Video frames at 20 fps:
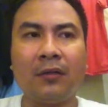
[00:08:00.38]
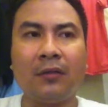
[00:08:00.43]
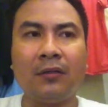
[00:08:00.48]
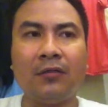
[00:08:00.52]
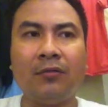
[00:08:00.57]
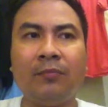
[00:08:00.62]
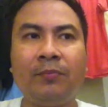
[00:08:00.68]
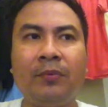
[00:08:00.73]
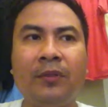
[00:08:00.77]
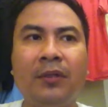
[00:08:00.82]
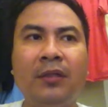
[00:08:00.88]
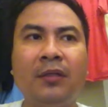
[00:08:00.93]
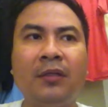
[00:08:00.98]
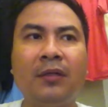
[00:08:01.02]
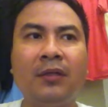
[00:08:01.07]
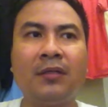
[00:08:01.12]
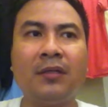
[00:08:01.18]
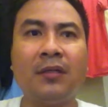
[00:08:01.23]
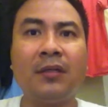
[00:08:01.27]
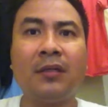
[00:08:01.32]
UP
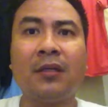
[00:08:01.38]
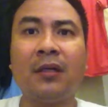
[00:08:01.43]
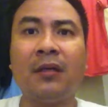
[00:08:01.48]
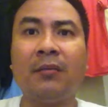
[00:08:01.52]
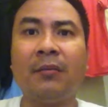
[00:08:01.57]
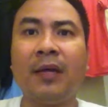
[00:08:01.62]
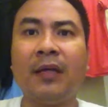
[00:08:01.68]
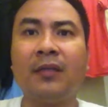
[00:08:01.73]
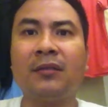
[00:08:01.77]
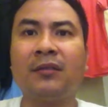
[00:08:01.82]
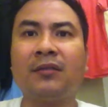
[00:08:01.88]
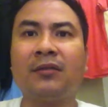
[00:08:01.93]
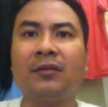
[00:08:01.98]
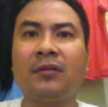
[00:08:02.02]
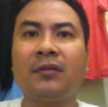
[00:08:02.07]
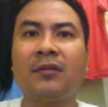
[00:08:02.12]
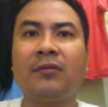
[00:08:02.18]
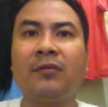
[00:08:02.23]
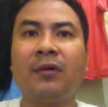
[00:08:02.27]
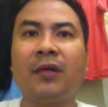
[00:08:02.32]
is in Diliman, so
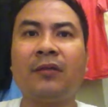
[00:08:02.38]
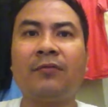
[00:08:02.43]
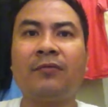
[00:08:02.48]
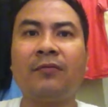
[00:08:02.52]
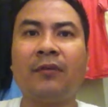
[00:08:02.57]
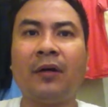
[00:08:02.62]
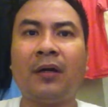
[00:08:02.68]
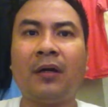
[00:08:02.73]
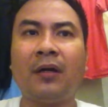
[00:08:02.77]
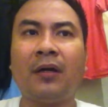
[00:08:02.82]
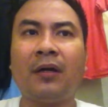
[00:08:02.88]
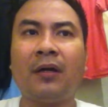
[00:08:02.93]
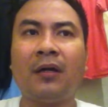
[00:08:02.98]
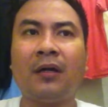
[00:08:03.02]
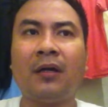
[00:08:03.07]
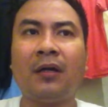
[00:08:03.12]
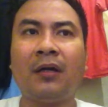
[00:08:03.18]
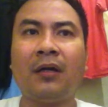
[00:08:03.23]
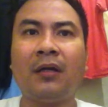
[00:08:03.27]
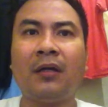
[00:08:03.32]
it's quite far.
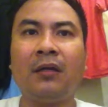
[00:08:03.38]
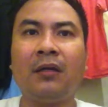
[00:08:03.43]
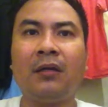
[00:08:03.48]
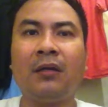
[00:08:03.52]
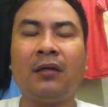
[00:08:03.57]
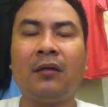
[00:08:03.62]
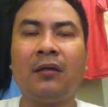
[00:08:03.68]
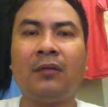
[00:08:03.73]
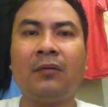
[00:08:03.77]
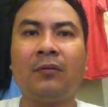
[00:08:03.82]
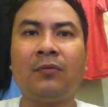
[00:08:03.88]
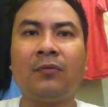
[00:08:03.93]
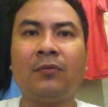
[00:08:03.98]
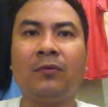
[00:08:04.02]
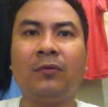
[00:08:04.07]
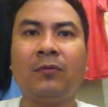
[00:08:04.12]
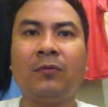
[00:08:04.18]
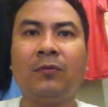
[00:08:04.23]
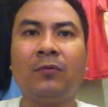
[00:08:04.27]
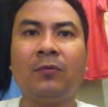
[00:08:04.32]
I
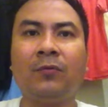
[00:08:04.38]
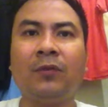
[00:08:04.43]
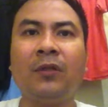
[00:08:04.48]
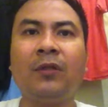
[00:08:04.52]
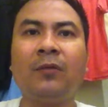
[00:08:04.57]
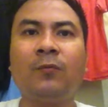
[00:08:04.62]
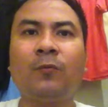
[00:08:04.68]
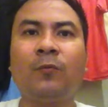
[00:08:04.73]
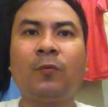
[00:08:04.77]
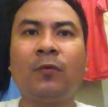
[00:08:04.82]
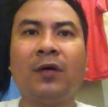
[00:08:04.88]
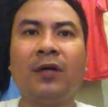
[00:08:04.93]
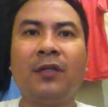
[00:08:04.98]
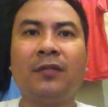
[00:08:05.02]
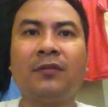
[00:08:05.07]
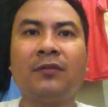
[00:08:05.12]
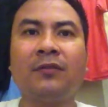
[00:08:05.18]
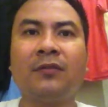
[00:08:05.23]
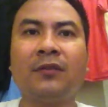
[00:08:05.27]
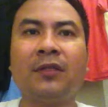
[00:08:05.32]
wouldn't
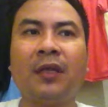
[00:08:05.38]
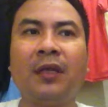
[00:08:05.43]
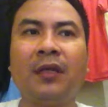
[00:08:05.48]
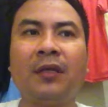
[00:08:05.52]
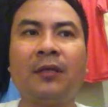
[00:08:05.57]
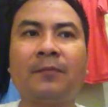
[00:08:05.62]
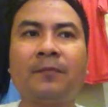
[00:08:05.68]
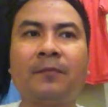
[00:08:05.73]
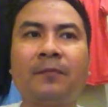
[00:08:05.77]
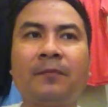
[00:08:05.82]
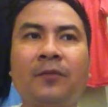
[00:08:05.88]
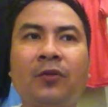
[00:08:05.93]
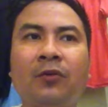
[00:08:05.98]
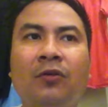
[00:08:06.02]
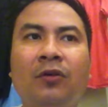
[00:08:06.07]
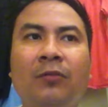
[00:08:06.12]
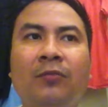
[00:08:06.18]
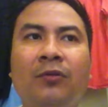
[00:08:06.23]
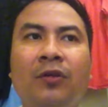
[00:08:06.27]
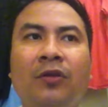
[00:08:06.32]
want to take the
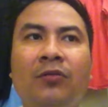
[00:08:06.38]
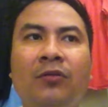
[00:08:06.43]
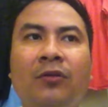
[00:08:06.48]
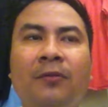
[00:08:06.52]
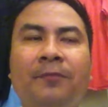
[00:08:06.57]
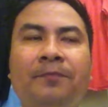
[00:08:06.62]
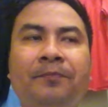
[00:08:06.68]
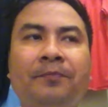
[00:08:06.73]
commute